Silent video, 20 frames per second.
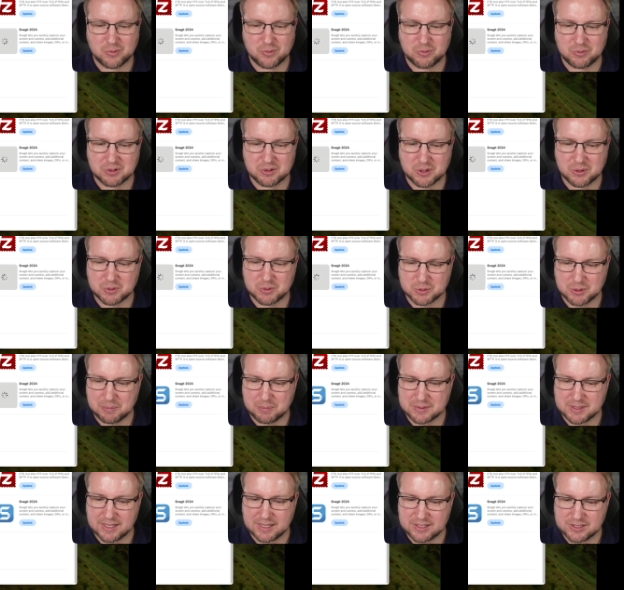Go to
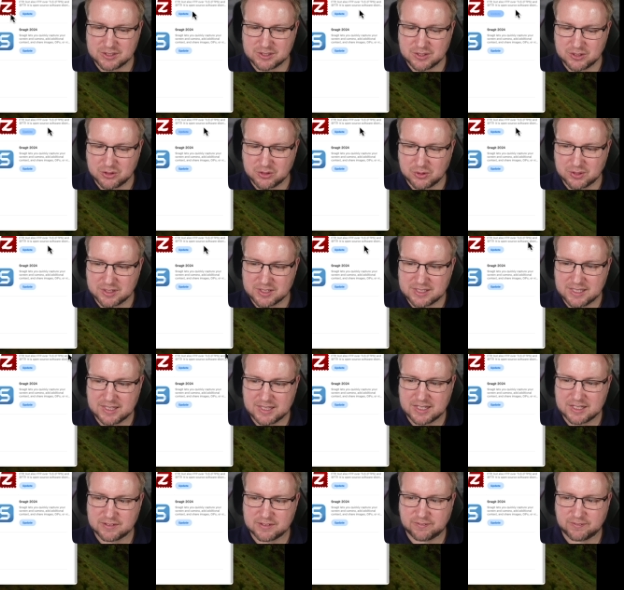update. You can see that
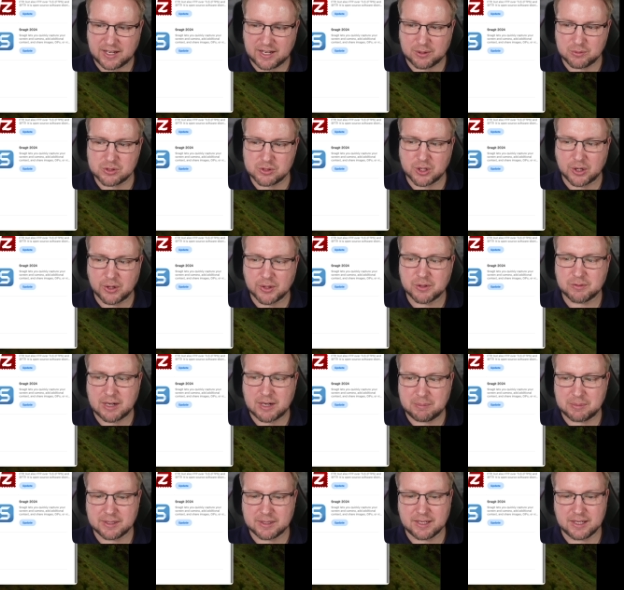it's found other
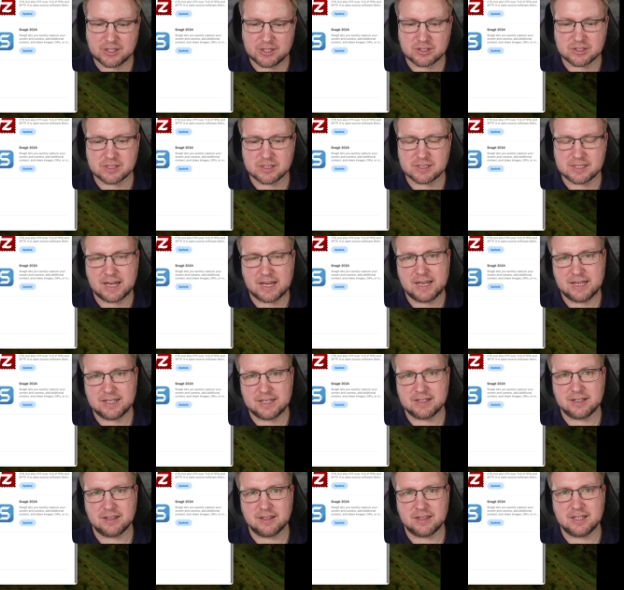applications in
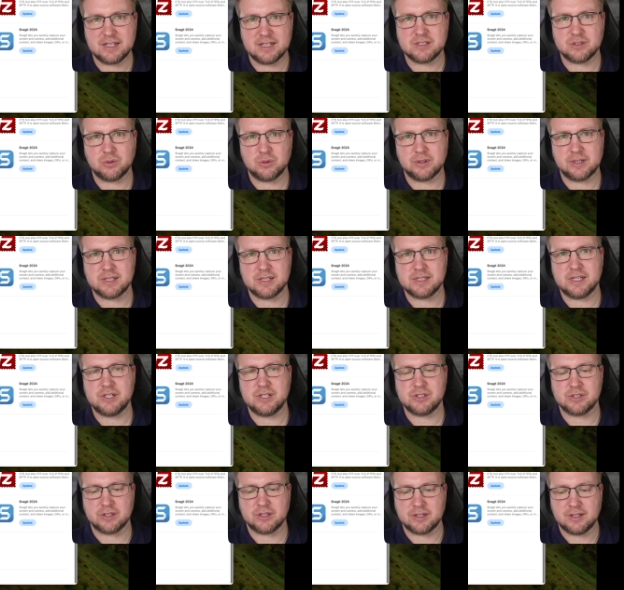this
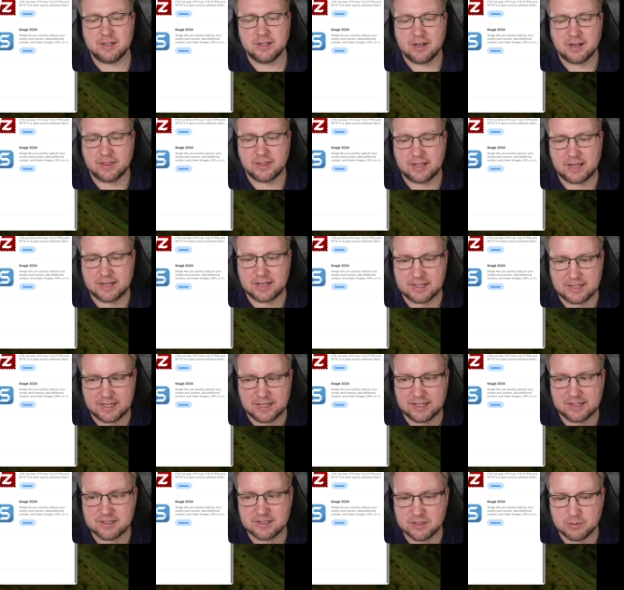organization that need
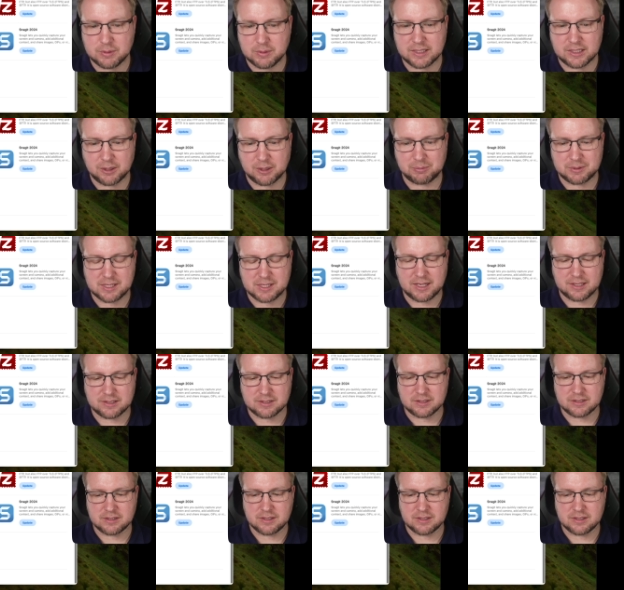to be updated.